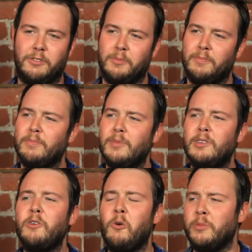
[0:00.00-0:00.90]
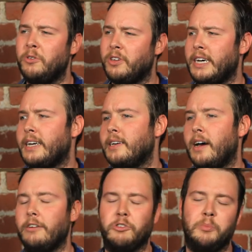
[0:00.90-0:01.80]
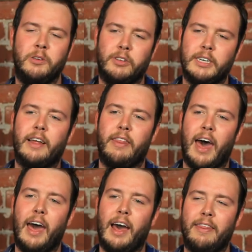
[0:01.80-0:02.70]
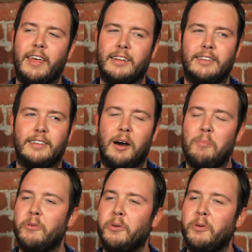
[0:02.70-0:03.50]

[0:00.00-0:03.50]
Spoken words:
from soul music and country music that I think come